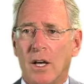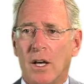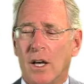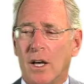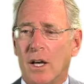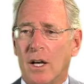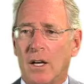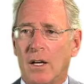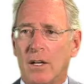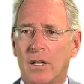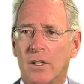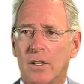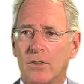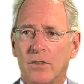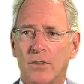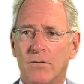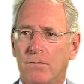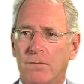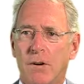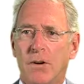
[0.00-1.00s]
It's
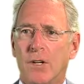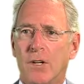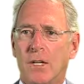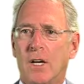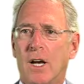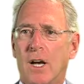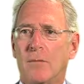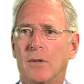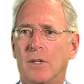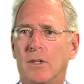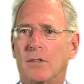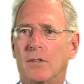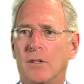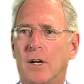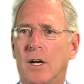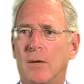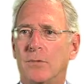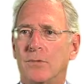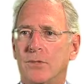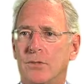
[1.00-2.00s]
a very common
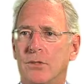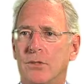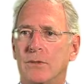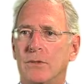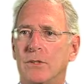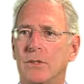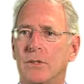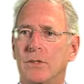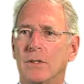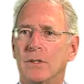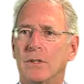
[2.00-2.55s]
type suit.